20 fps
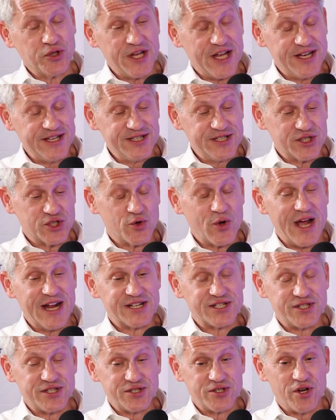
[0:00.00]
didn't
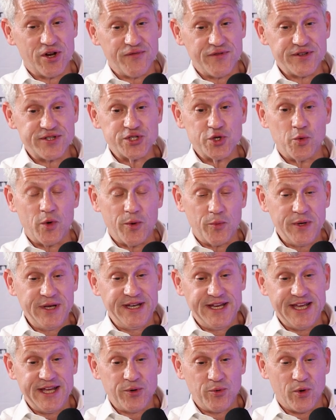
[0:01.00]
scratch the surface. So what we
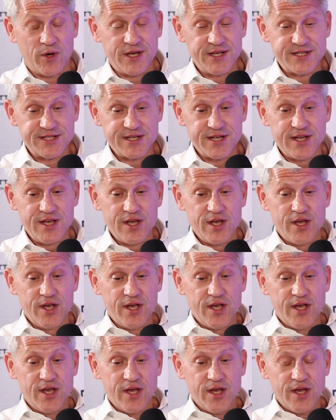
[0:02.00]
did was
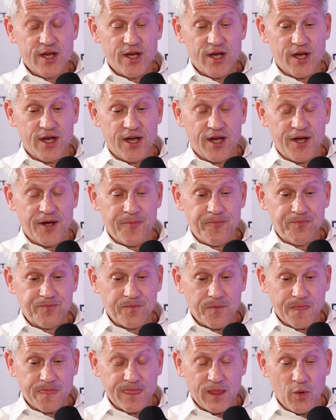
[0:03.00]

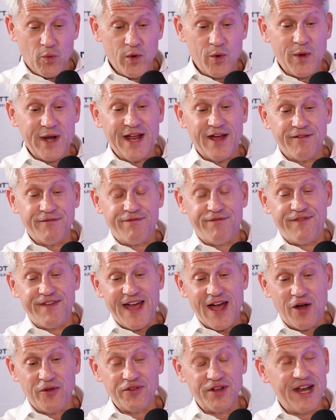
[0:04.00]
we went out and
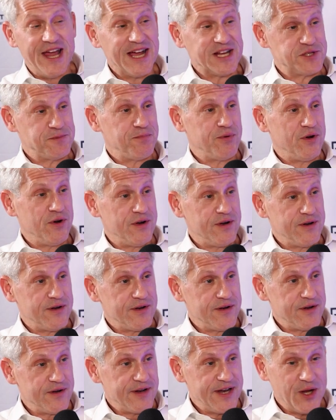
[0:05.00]
found an expert,
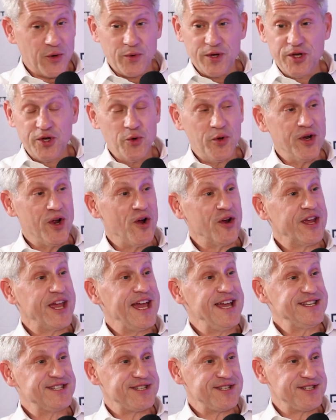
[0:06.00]
like we do in our cases.